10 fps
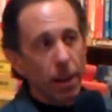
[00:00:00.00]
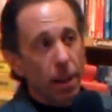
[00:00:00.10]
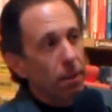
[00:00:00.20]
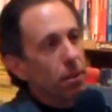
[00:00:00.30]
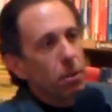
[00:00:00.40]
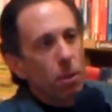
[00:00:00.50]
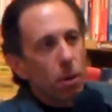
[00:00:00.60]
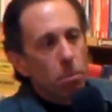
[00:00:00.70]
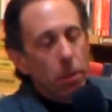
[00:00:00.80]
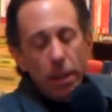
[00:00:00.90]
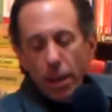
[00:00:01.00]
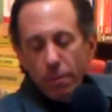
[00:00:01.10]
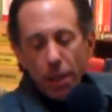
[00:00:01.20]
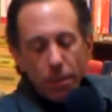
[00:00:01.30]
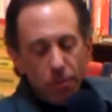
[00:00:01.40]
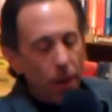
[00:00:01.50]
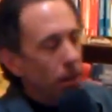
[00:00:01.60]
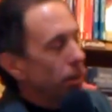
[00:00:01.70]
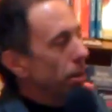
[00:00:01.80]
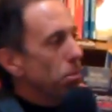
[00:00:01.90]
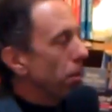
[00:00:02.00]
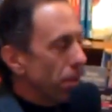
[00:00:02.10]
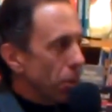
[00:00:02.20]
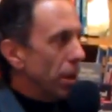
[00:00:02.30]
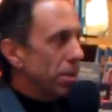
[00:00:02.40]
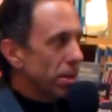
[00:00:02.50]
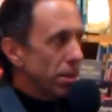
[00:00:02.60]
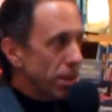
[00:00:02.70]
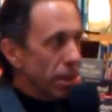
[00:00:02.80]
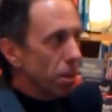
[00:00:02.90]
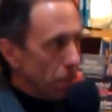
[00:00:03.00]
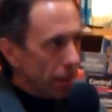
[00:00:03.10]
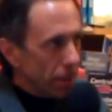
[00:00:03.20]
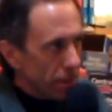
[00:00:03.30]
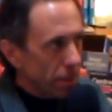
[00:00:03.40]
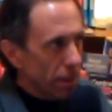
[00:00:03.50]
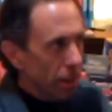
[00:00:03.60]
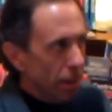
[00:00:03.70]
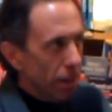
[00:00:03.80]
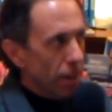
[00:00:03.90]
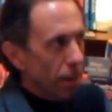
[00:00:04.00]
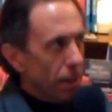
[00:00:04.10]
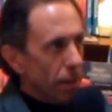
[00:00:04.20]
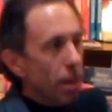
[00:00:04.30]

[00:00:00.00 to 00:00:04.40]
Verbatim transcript: and I don't know who I'll bid, I've not filed a NIPRA request to see the bids. The